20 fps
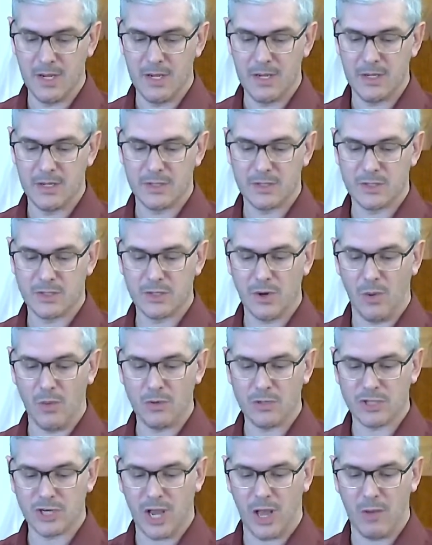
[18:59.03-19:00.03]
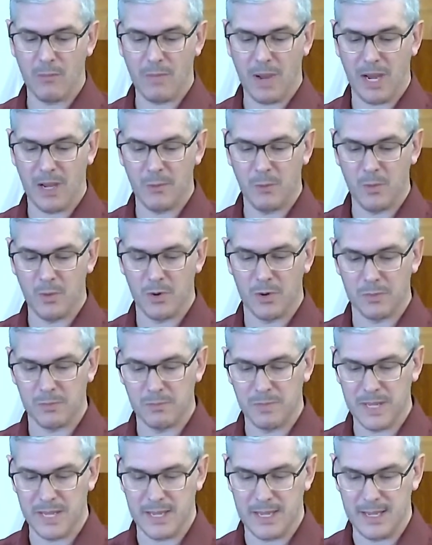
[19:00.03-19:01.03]
so shall my word
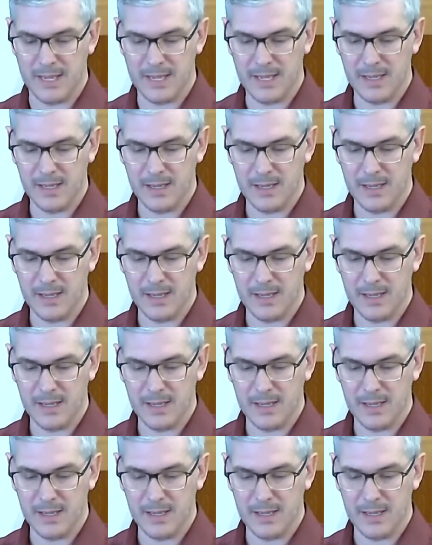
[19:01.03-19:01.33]
be